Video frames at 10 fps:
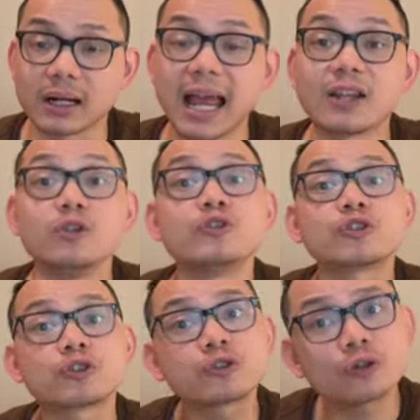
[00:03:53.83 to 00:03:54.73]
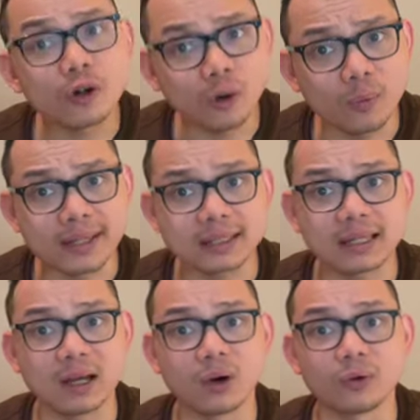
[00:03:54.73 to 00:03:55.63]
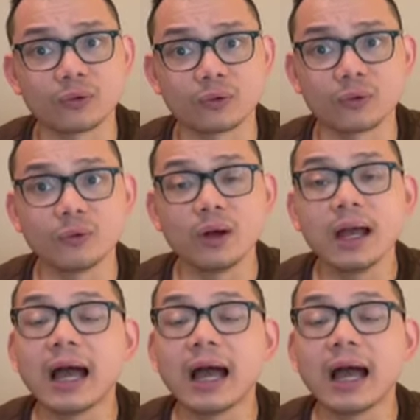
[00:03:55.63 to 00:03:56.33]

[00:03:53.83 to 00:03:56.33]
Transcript: and you should always go through